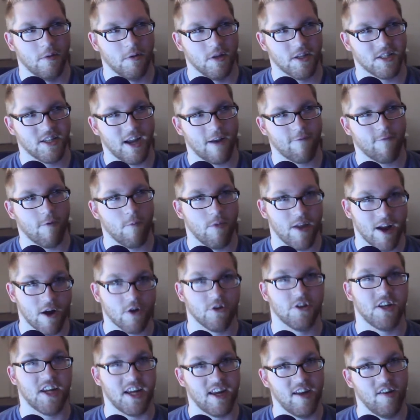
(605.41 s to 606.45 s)
Aside from their
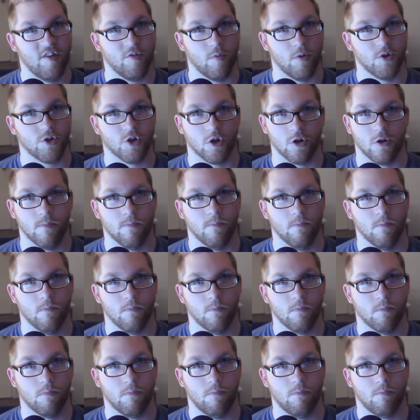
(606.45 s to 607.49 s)
teas, which are
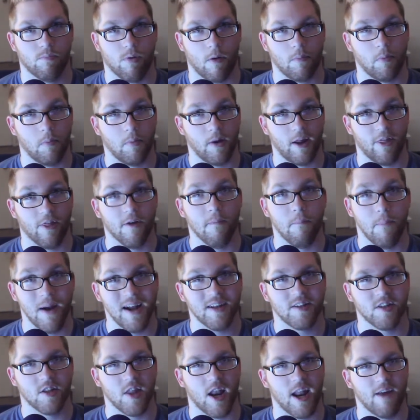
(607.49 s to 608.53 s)
probably the
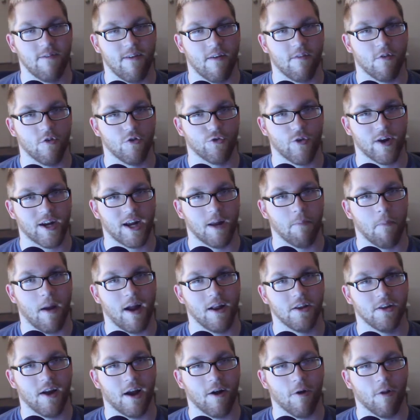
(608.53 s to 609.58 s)
best that I've ever drank in my
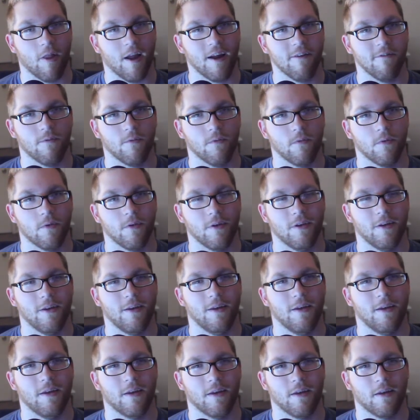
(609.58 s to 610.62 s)
entire life.
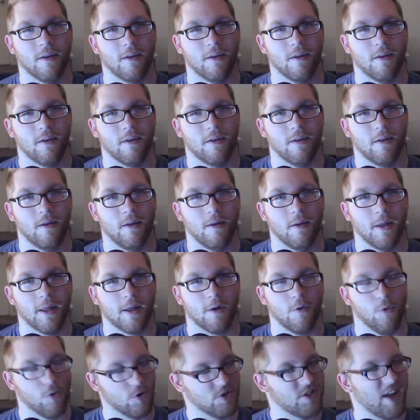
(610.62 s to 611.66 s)
Of
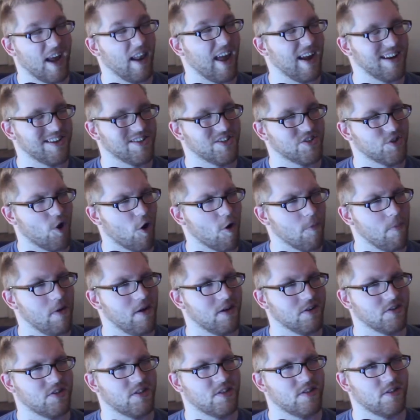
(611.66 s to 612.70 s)
course, I like
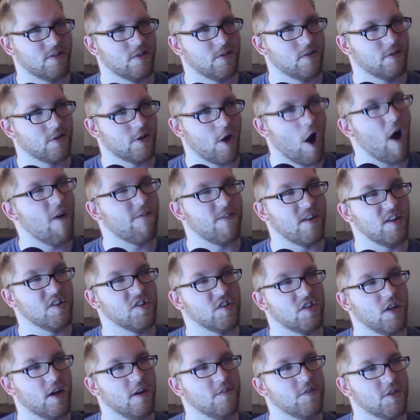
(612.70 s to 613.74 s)
Starbucks coffee
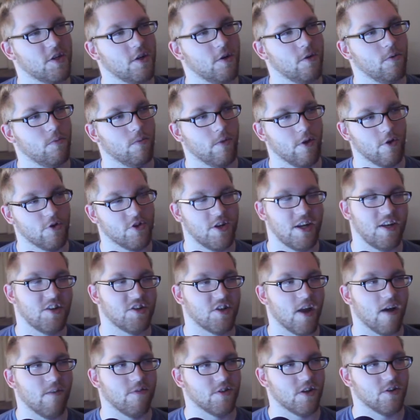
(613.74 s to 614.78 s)
stuff, so their tea
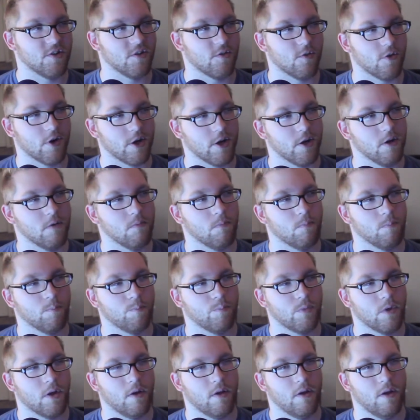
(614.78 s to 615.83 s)
stuff is also very good.
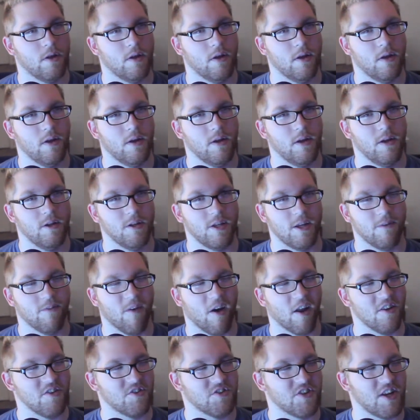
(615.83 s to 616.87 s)

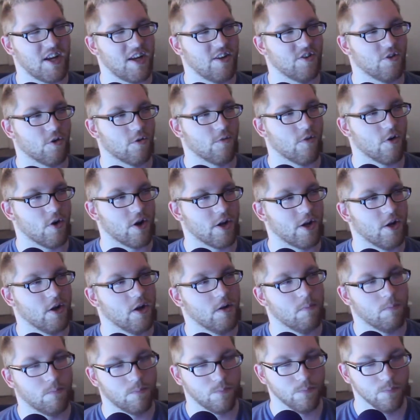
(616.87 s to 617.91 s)
Teavana's teas are very good.